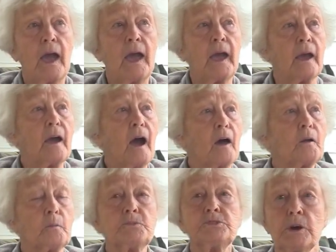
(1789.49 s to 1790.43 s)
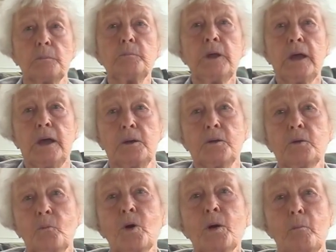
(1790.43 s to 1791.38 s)
and got them something to eat.
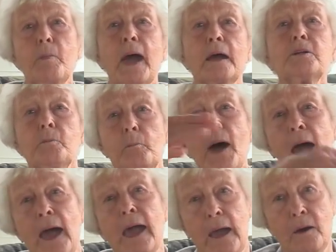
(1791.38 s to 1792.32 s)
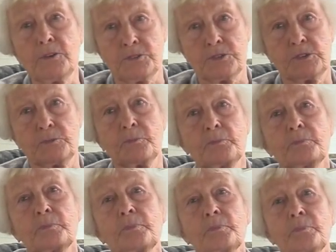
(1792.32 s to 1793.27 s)
Went back to my house.
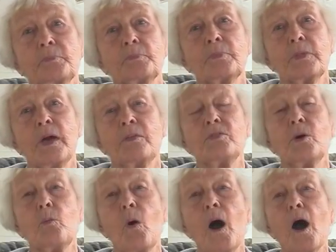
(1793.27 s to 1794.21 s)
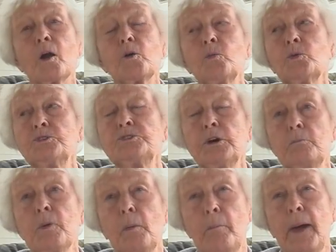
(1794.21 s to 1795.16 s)
The water was
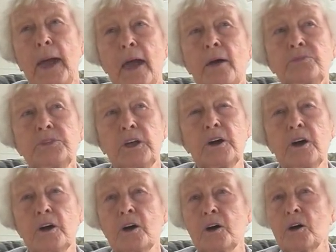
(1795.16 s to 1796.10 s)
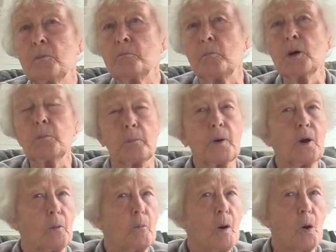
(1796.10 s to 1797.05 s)
in my bathtub, my
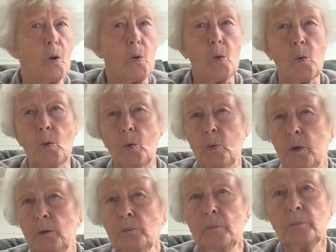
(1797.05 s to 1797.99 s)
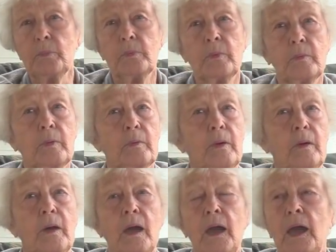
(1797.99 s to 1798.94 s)
commode,
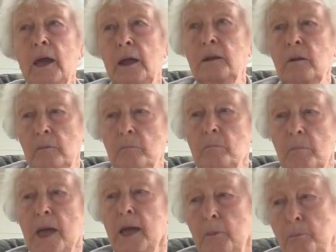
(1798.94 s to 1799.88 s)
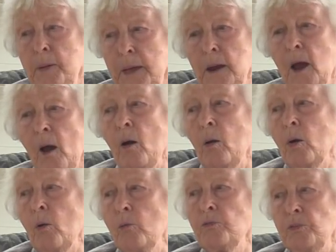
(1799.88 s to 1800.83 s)
and had been
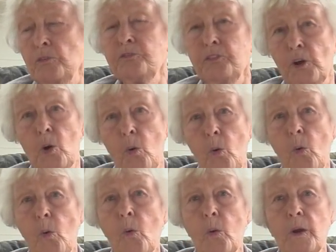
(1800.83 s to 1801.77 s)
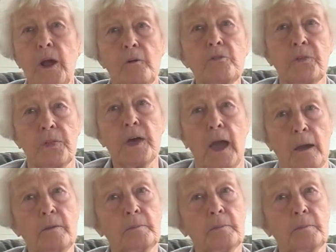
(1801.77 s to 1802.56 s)
all over the floor and everything.